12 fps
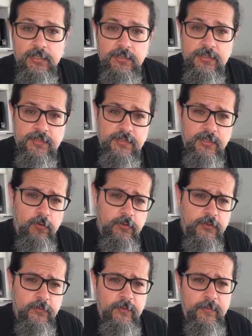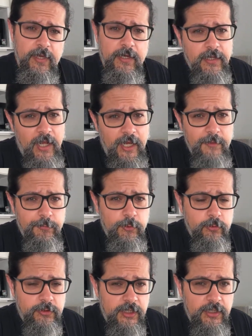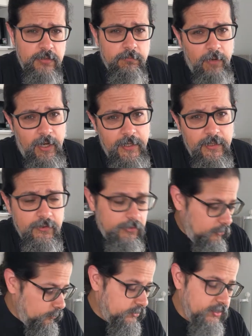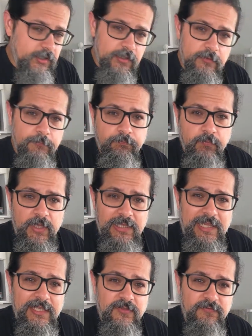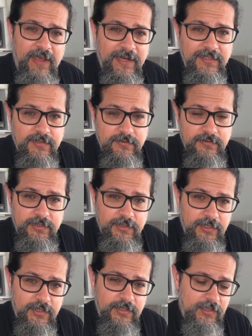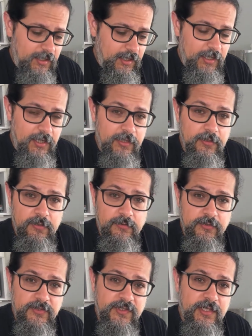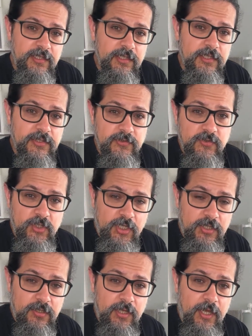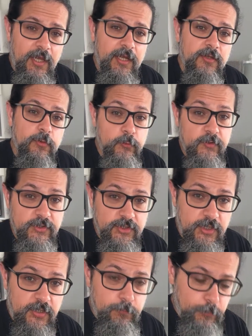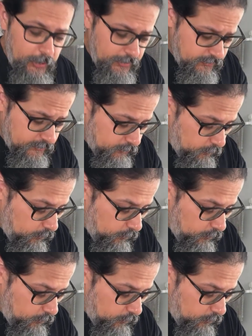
This can also be made high protein by using less fat in it and skinless chicken and using chicken breast.